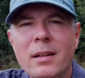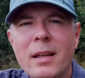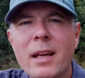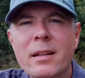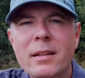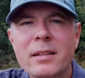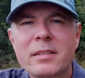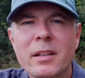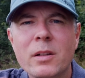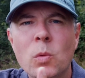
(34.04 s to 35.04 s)
Enan
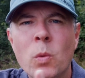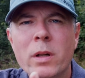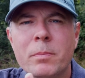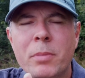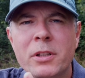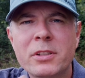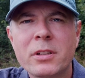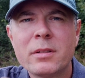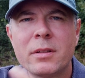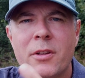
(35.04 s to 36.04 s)
is a
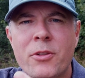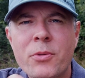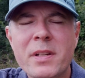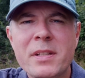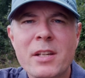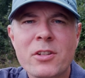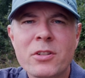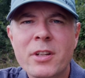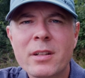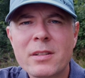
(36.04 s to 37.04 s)
one-person,
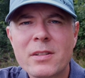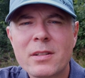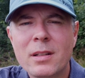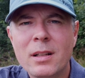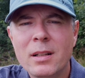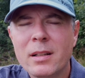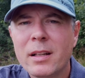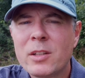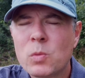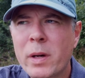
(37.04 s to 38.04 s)
three-season tent.
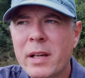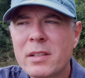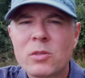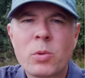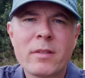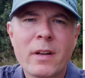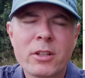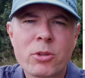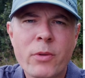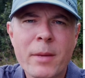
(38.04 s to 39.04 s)
It weighs
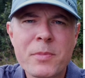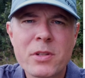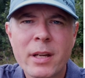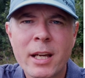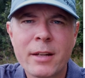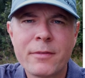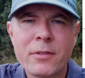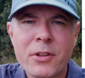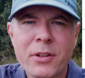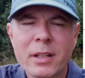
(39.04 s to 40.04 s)
1200 grams,
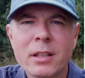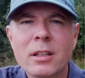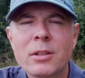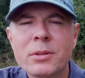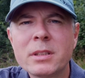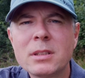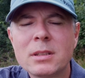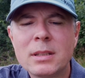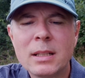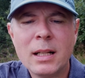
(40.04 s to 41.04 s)
everything included.
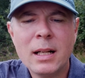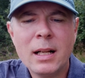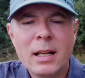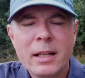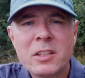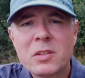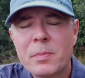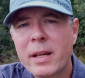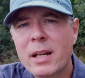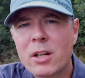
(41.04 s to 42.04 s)
It's
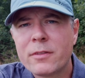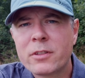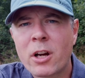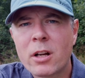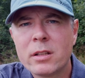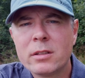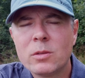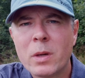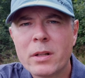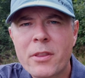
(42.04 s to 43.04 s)
made out of Curlon
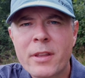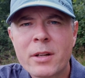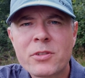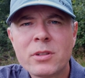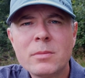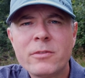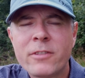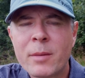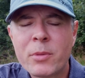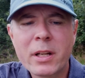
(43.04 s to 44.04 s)
1000
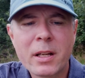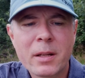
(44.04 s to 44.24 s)
fabric,